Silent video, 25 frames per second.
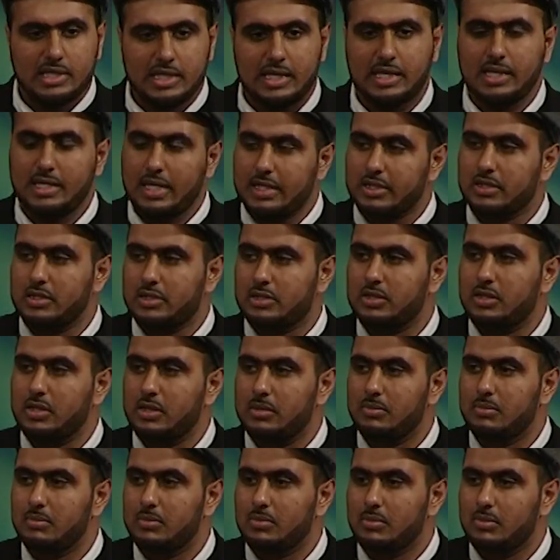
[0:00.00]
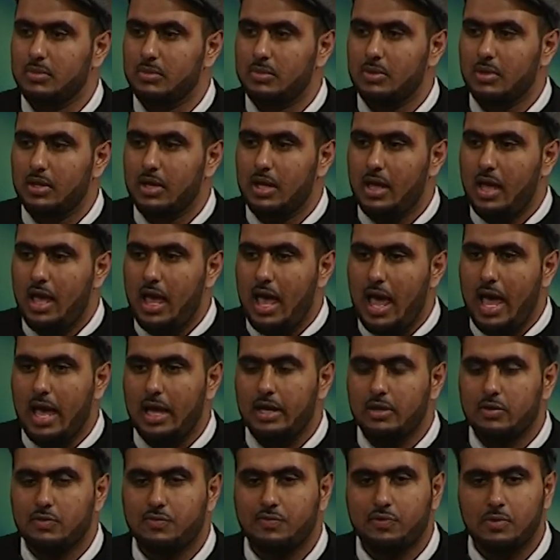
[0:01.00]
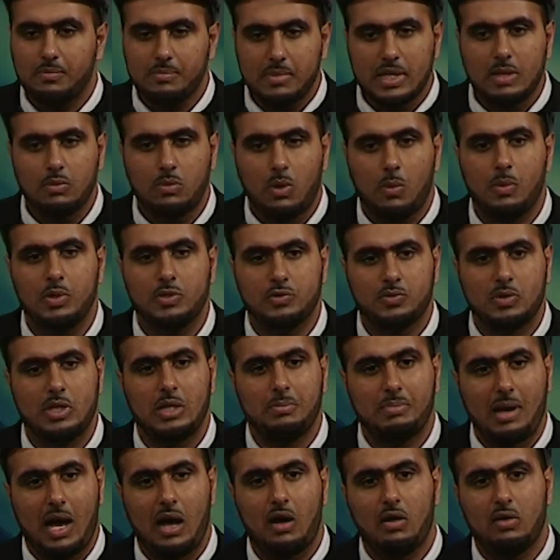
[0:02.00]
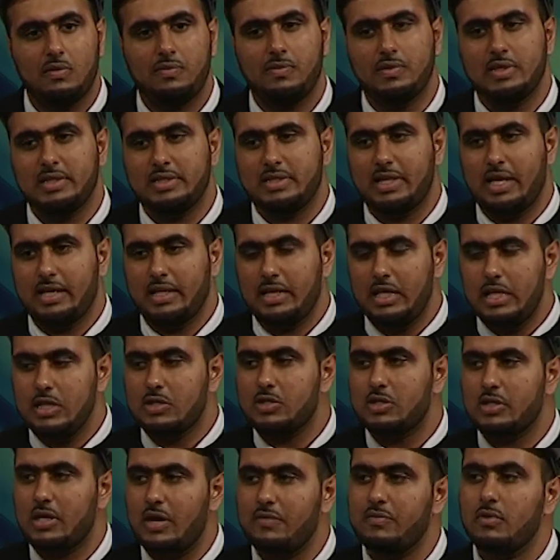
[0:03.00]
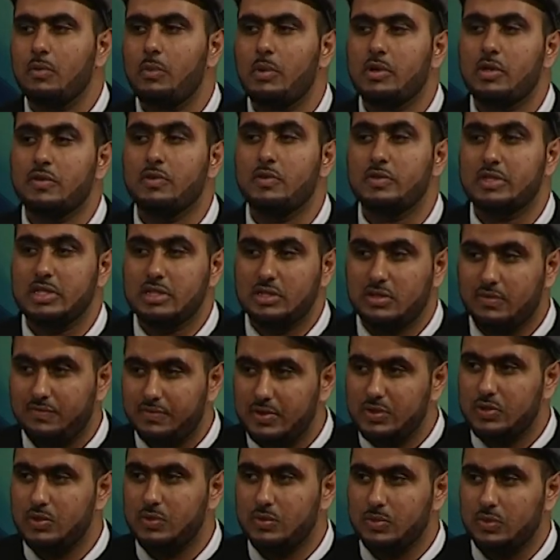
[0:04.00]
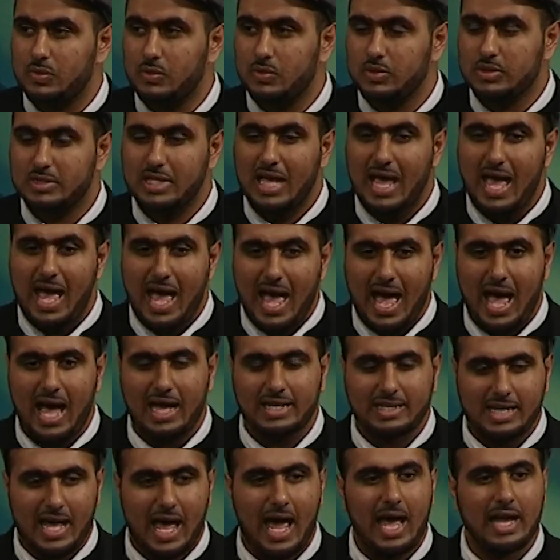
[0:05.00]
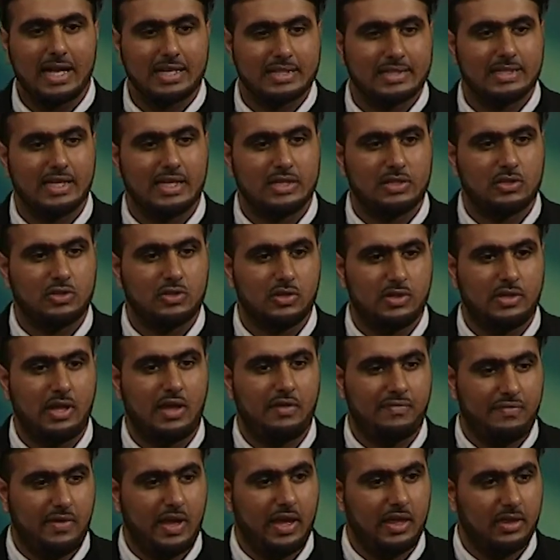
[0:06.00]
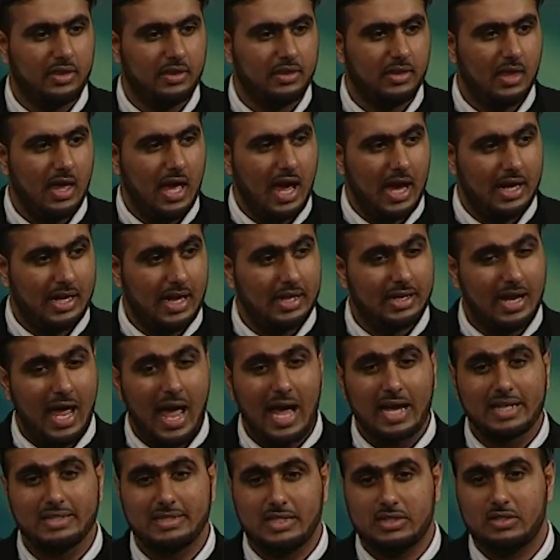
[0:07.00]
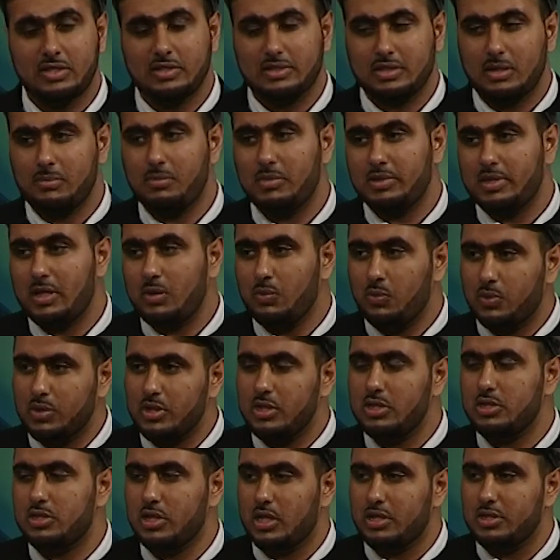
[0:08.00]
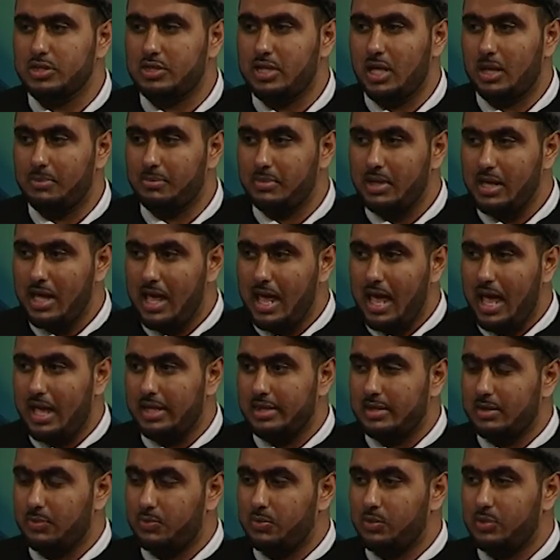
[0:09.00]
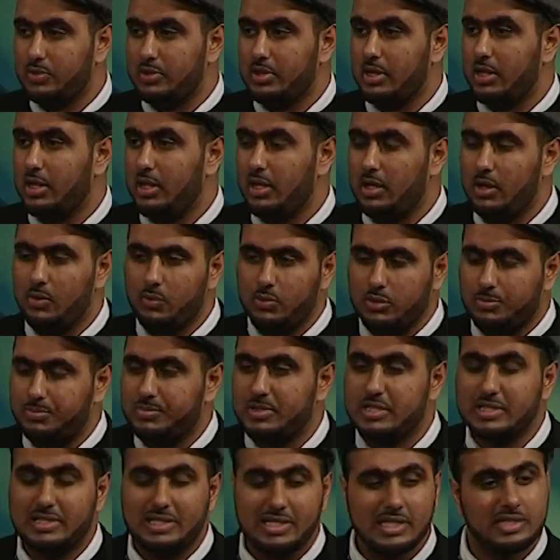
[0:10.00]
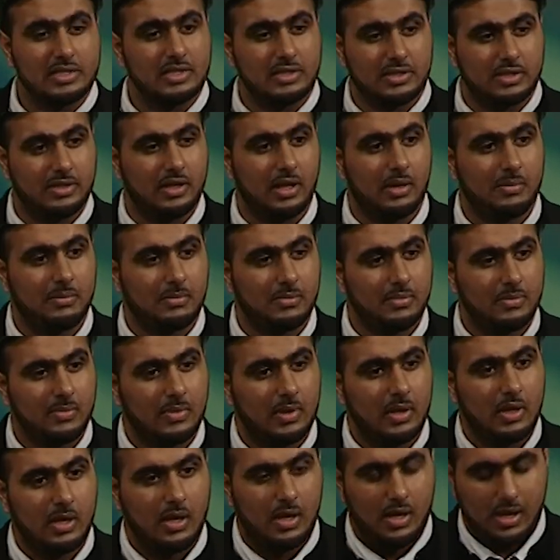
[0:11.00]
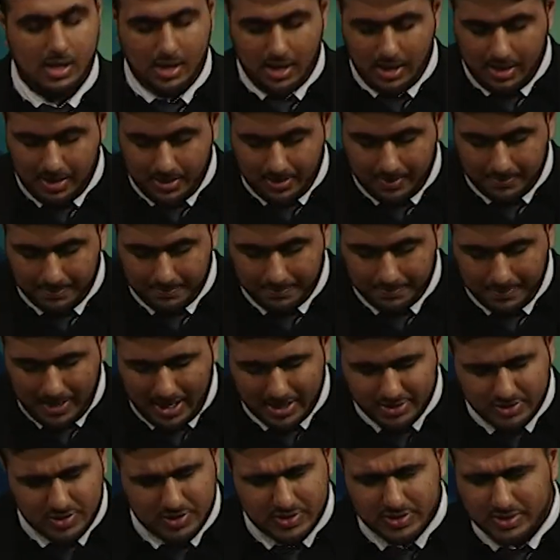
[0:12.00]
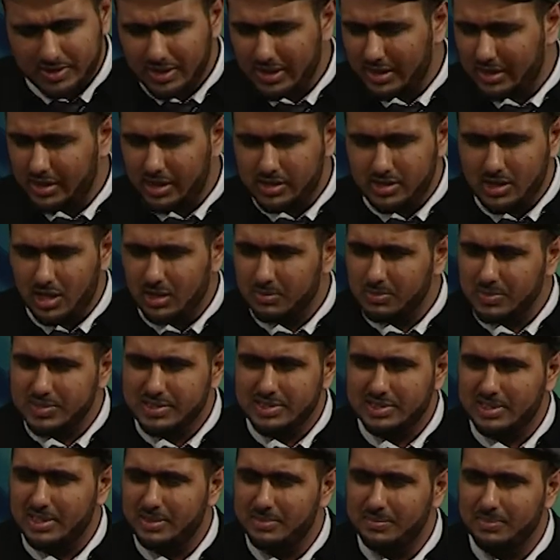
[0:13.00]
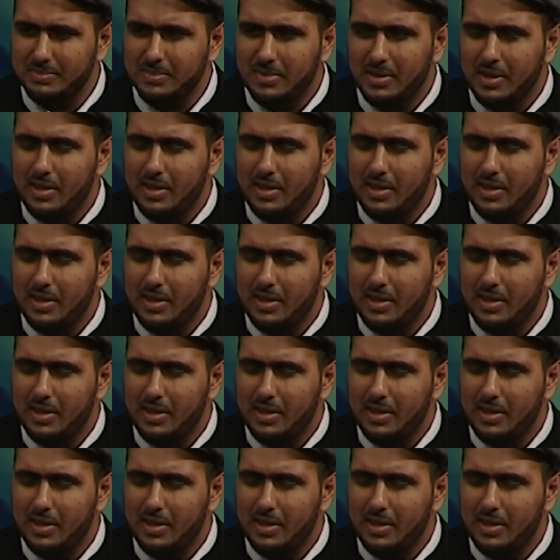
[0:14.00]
connected to him. And for me, what was really powerful is that each and every one of those individuals had access to their faith and had access to someone that wouldn't judge them, and they would just listen to them. And just think, a young Muslim